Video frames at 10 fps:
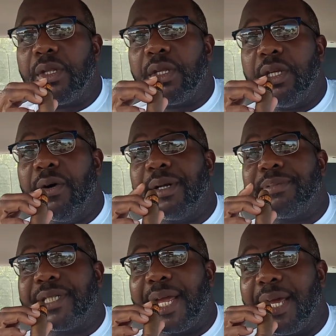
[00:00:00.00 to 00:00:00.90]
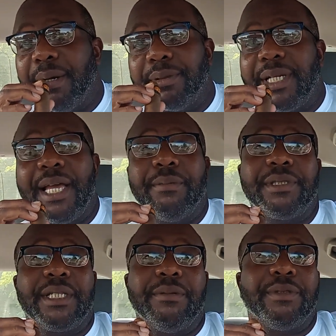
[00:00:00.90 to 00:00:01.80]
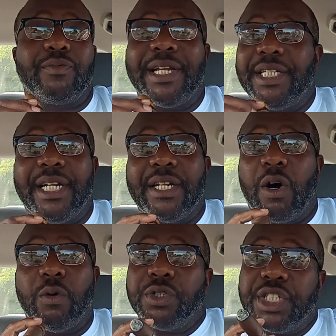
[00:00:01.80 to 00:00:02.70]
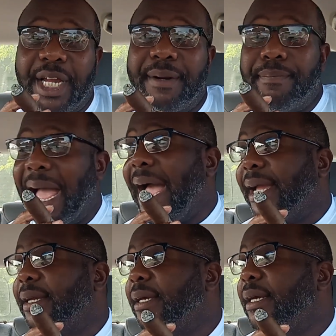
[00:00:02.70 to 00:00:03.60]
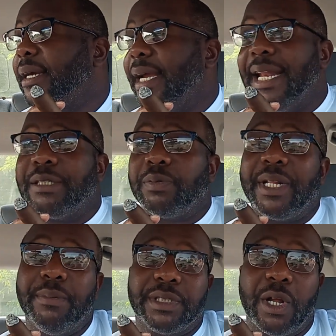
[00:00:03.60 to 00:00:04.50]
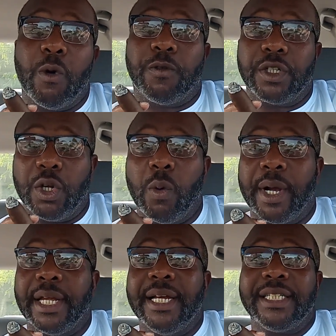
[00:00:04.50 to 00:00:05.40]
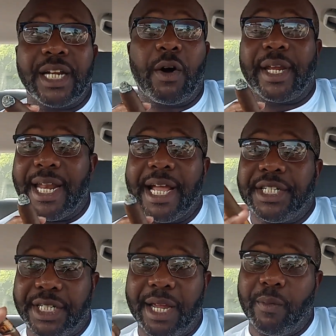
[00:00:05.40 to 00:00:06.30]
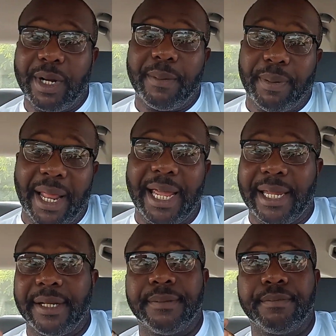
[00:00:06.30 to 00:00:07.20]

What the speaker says: You know what I'm saying? It was Reggie didn't hold shit back. And that's what he was known for doing, talking that shit when he played.